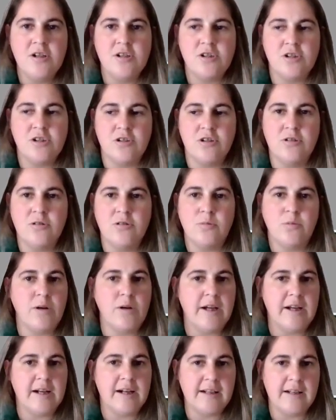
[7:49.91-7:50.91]
to
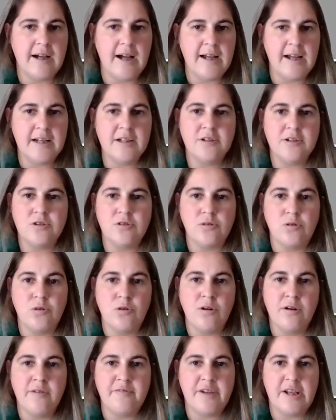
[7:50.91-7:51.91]
a client
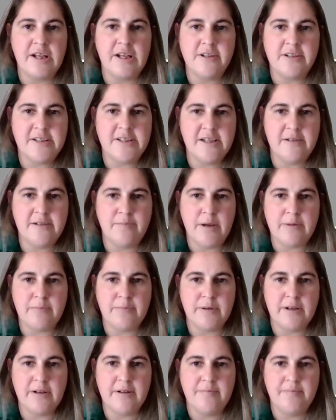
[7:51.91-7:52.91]
or a fellow team
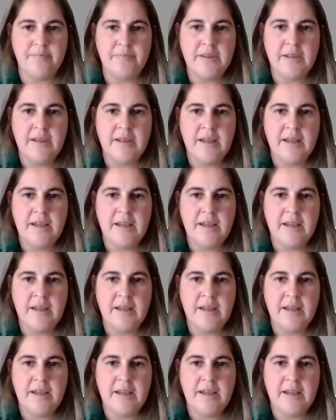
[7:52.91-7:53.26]
member.